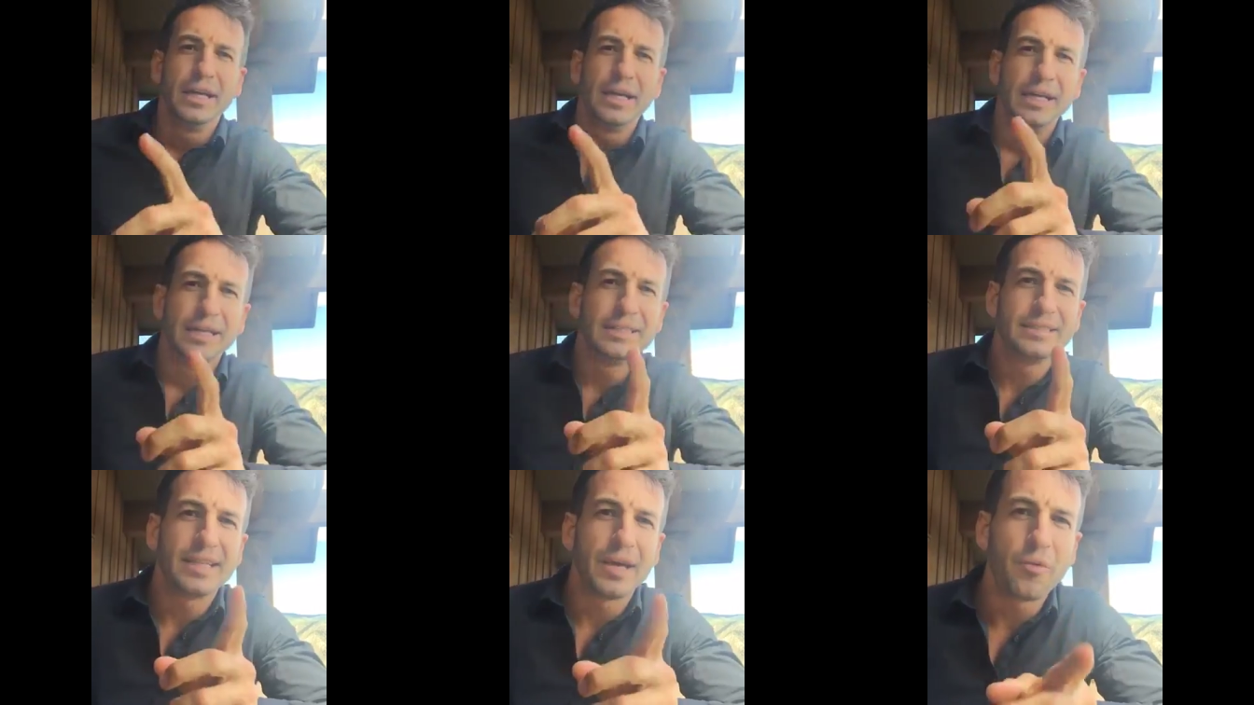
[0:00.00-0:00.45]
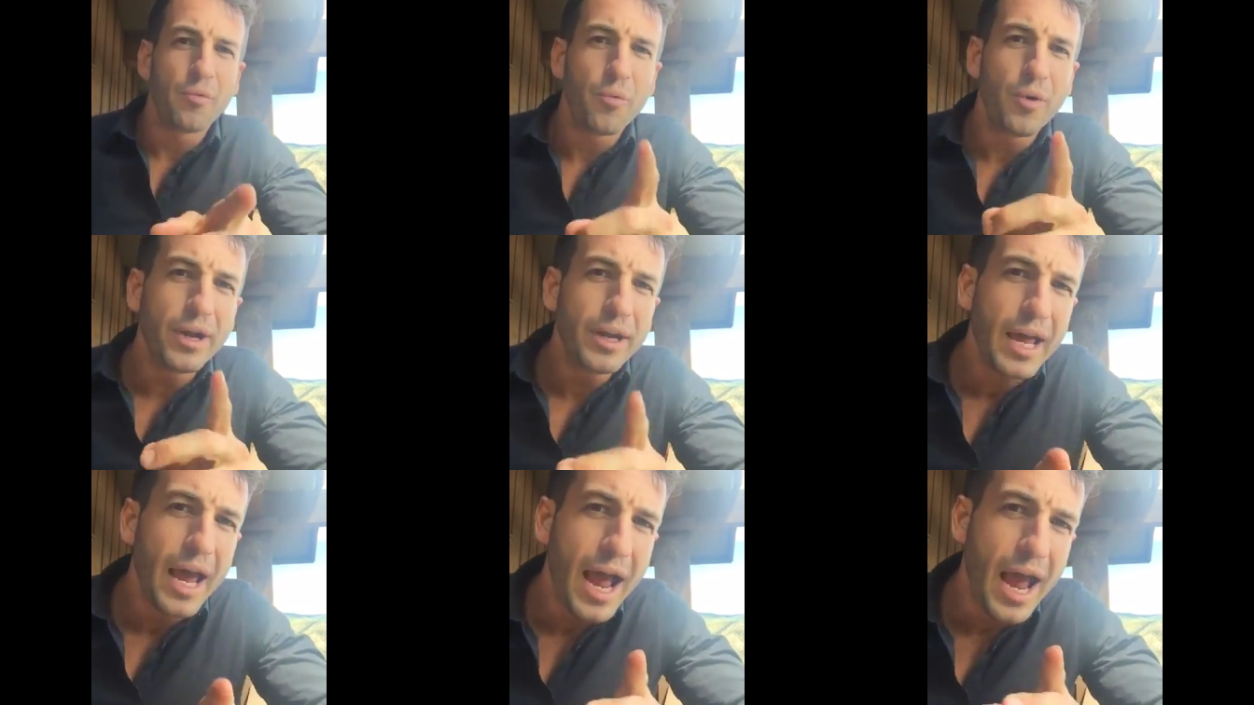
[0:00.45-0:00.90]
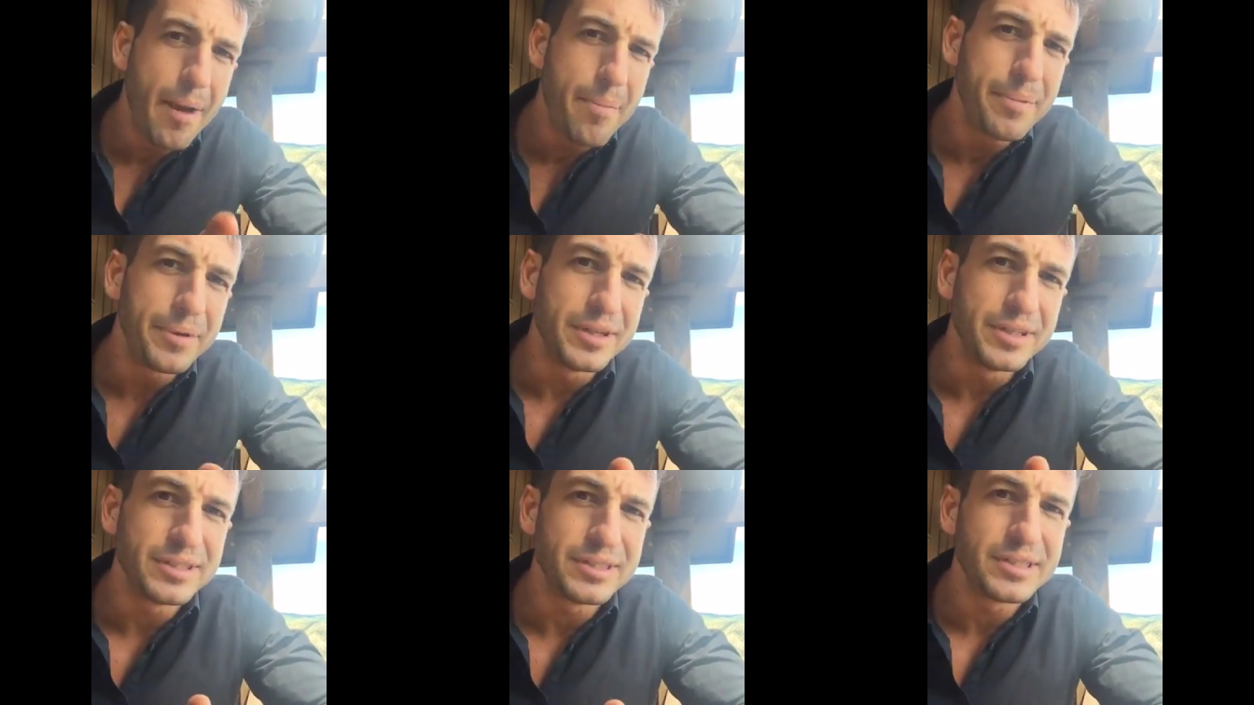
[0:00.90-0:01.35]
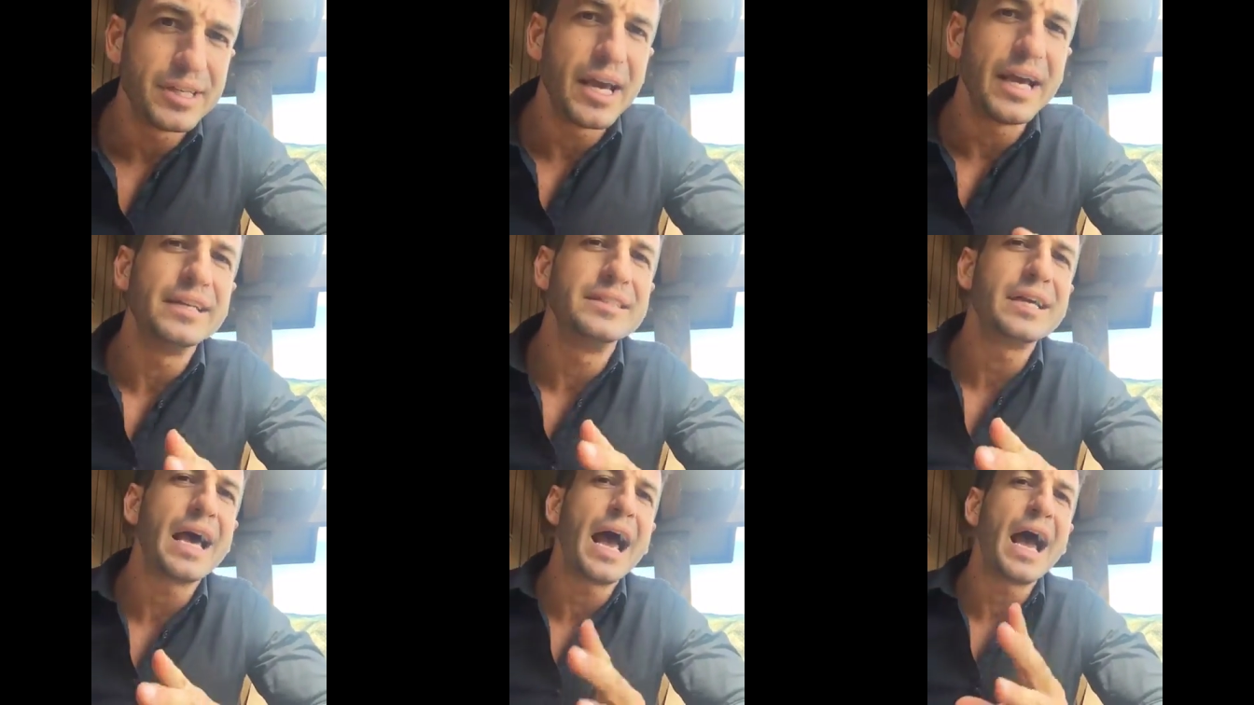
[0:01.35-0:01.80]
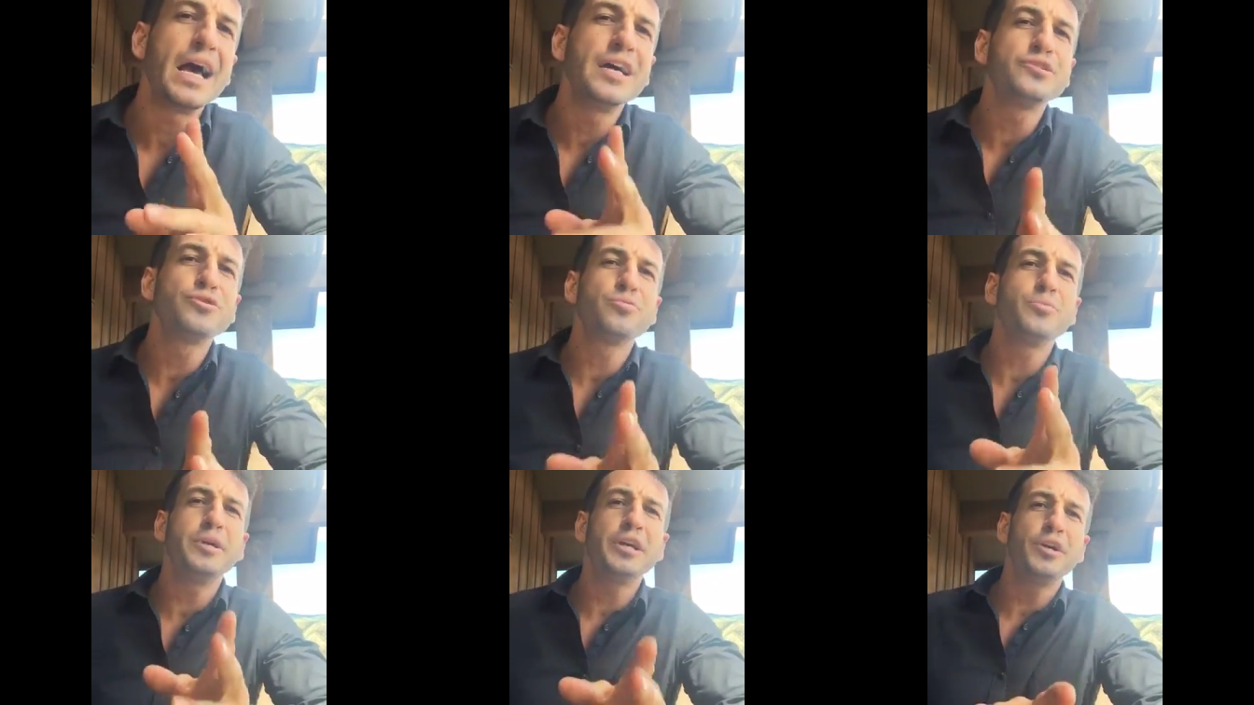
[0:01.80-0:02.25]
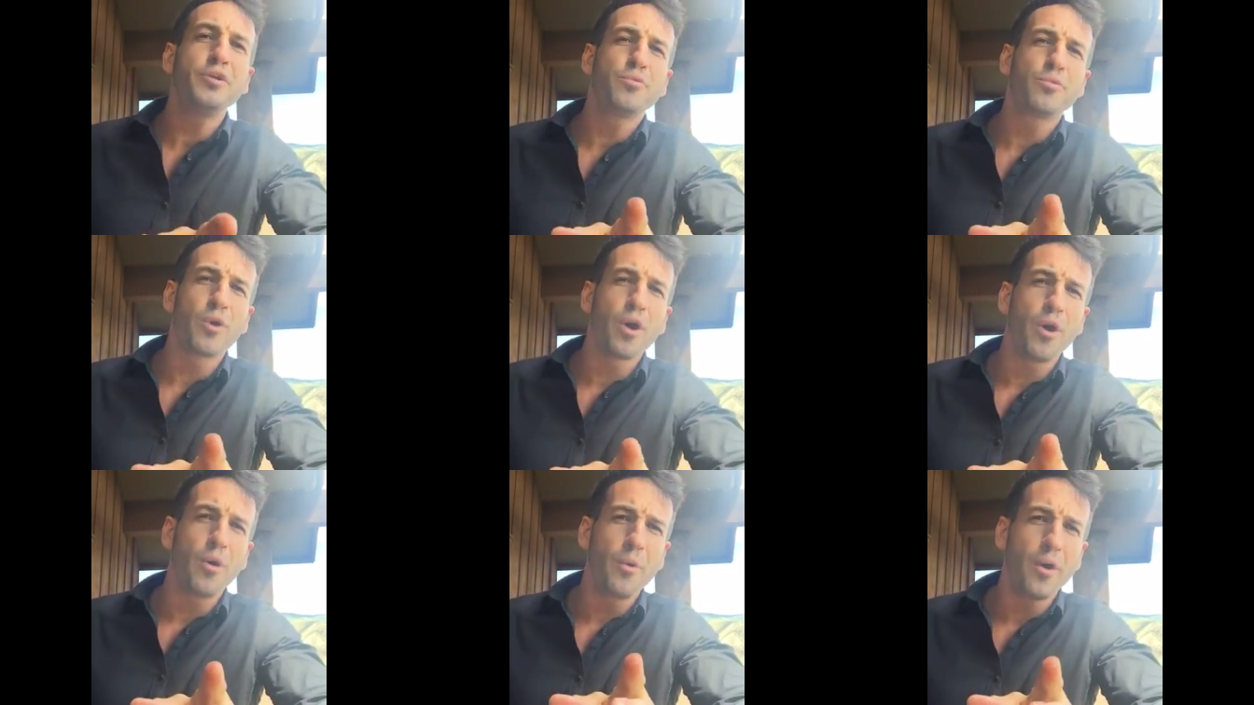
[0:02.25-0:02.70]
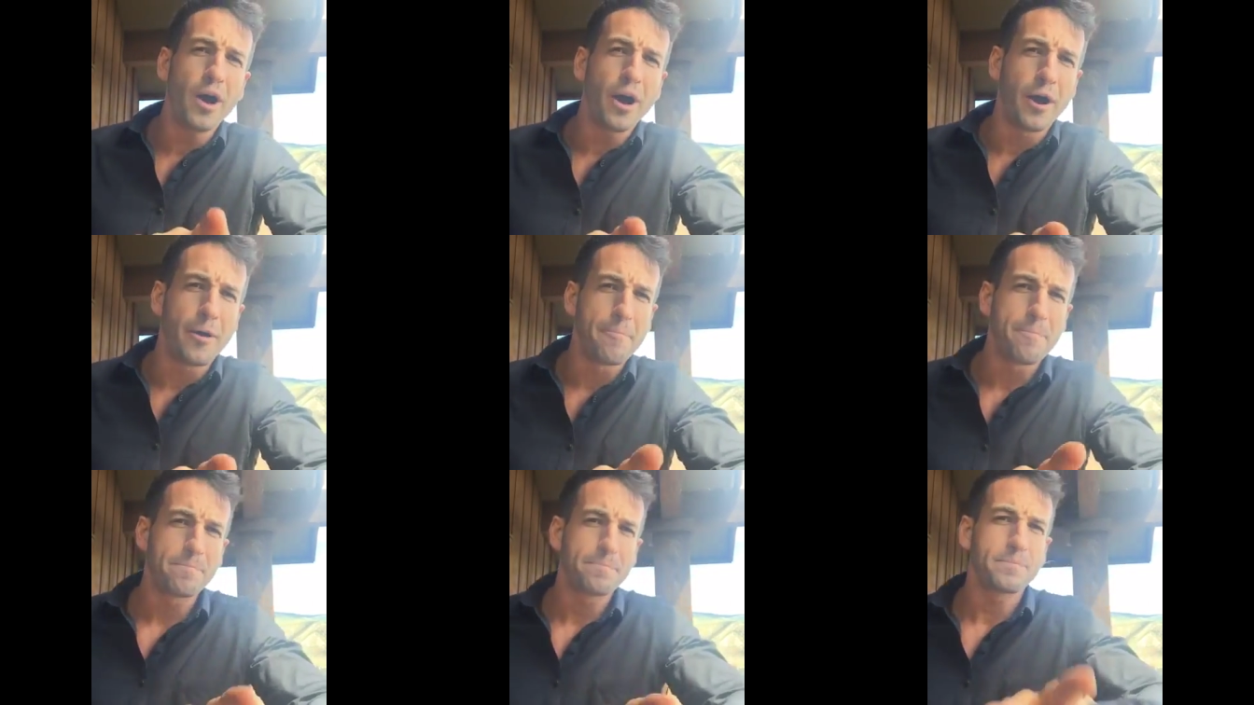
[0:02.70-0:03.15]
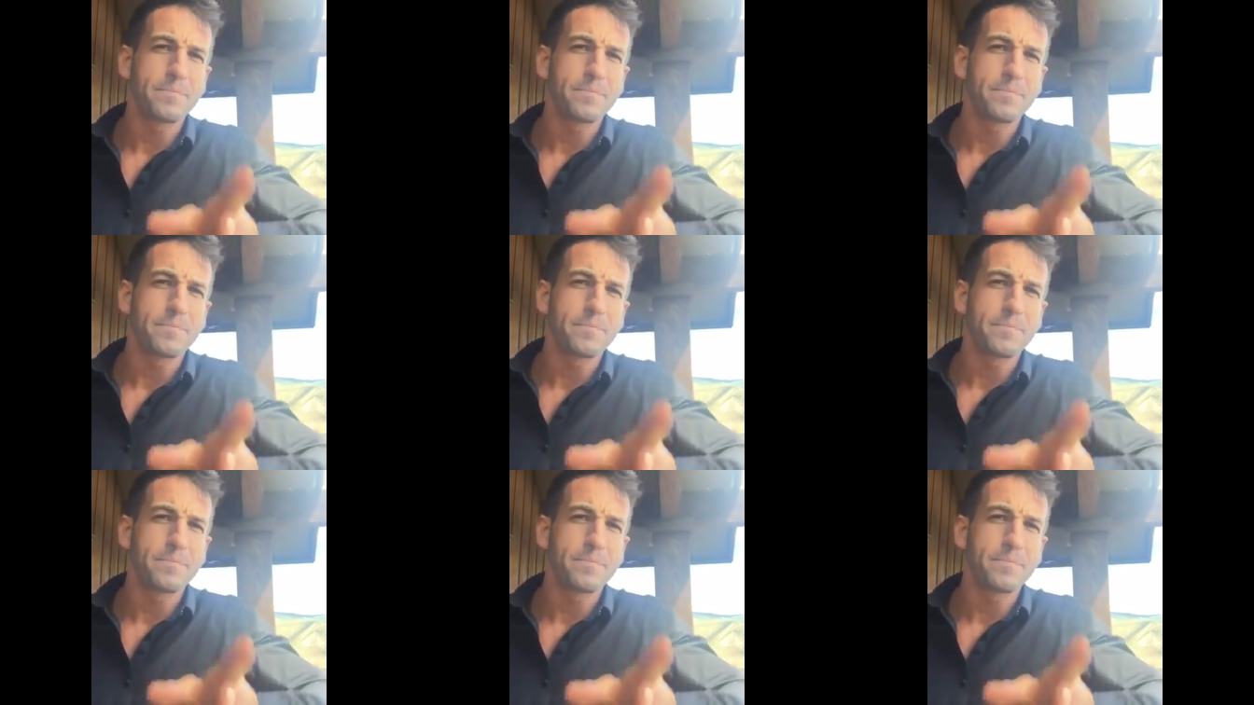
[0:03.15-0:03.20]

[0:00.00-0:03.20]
is that what happens is as we grow up,